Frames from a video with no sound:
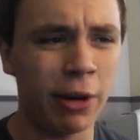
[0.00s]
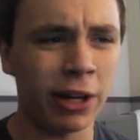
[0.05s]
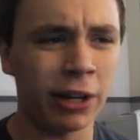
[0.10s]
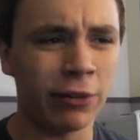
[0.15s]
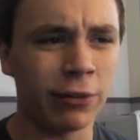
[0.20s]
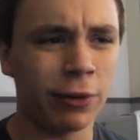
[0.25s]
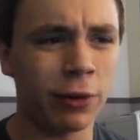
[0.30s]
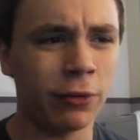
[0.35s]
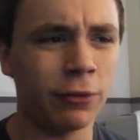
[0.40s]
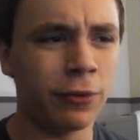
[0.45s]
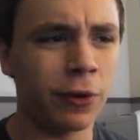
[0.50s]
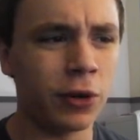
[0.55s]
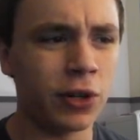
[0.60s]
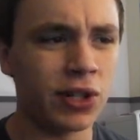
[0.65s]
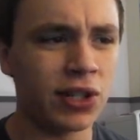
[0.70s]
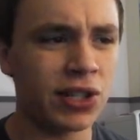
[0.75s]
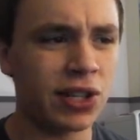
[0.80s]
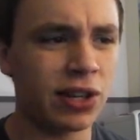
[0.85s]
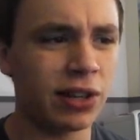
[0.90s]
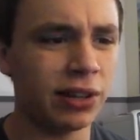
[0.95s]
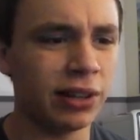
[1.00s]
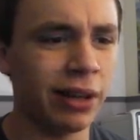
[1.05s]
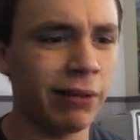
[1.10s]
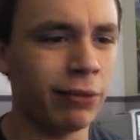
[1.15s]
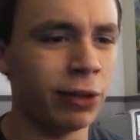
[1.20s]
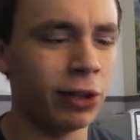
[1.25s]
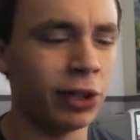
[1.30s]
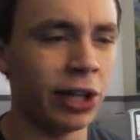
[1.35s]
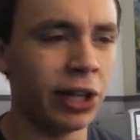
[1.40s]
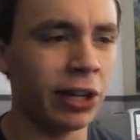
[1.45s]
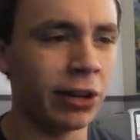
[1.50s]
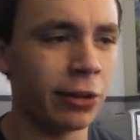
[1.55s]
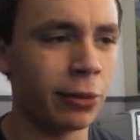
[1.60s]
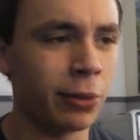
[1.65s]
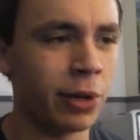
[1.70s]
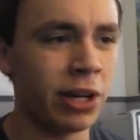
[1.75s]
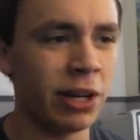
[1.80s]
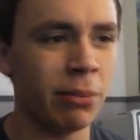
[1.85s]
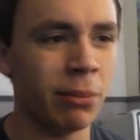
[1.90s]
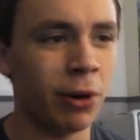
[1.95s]
for a first level in a
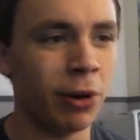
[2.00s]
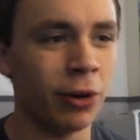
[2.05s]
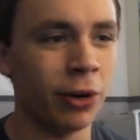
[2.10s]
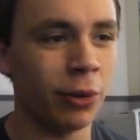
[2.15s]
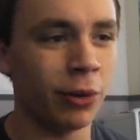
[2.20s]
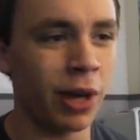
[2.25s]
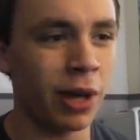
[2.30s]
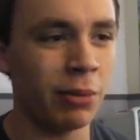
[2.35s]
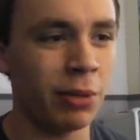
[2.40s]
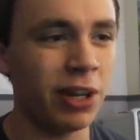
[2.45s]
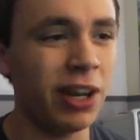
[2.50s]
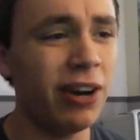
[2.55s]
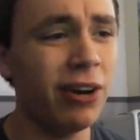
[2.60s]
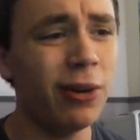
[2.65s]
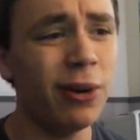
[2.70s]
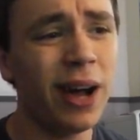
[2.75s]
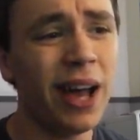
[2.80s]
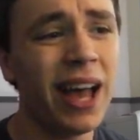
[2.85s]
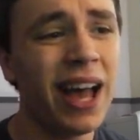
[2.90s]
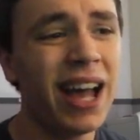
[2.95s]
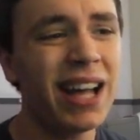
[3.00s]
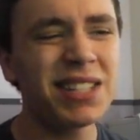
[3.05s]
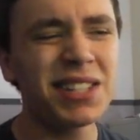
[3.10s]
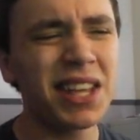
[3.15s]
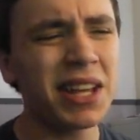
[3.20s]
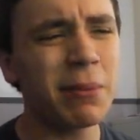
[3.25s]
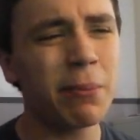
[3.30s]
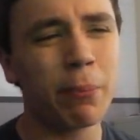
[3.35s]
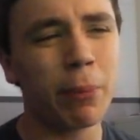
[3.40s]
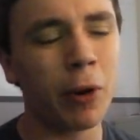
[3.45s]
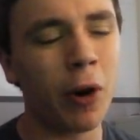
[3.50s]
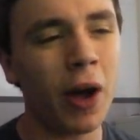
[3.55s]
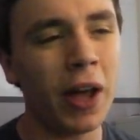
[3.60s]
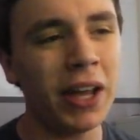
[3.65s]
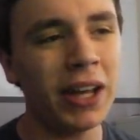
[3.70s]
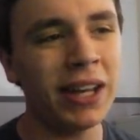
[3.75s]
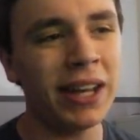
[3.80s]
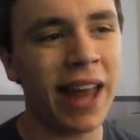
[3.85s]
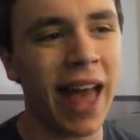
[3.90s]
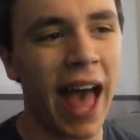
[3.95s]
3D Mario game, you know? It's like
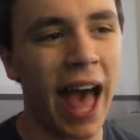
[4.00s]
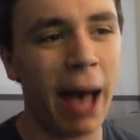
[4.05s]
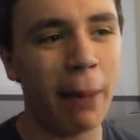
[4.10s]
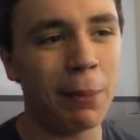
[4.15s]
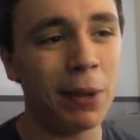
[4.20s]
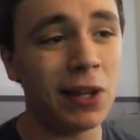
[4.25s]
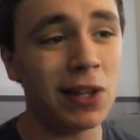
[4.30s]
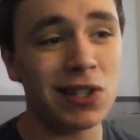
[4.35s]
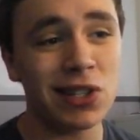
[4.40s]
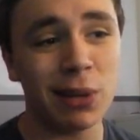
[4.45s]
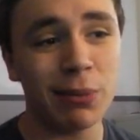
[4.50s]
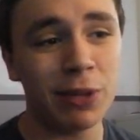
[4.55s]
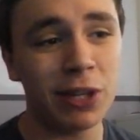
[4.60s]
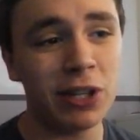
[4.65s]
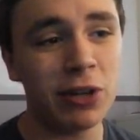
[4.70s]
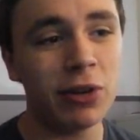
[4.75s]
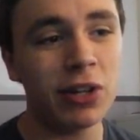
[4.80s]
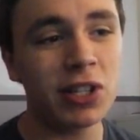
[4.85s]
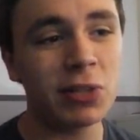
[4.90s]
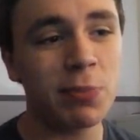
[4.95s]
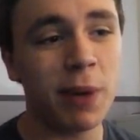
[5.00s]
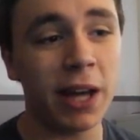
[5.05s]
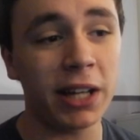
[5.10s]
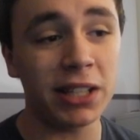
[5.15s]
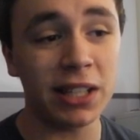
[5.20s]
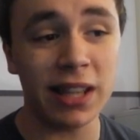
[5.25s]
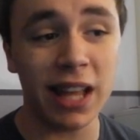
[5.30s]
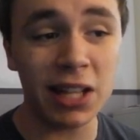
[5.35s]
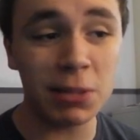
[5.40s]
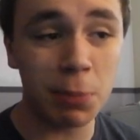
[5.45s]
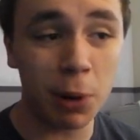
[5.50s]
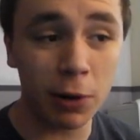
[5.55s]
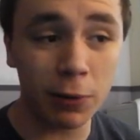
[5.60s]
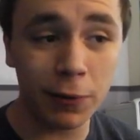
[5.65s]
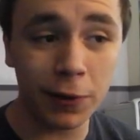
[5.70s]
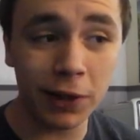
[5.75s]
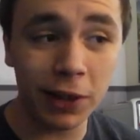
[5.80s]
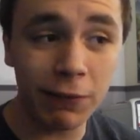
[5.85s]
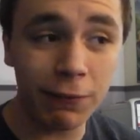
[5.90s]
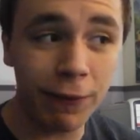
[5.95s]
bright and happy and something you'd expect, and that's
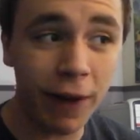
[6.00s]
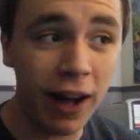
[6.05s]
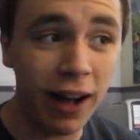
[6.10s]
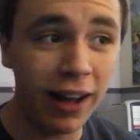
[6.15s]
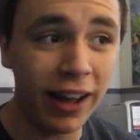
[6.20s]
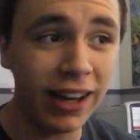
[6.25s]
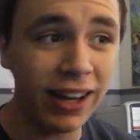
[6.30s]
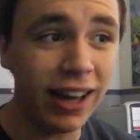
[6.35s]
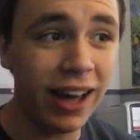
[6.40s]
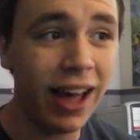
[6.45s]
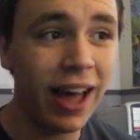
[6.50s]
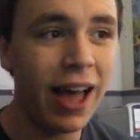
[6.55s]
perfectly fine.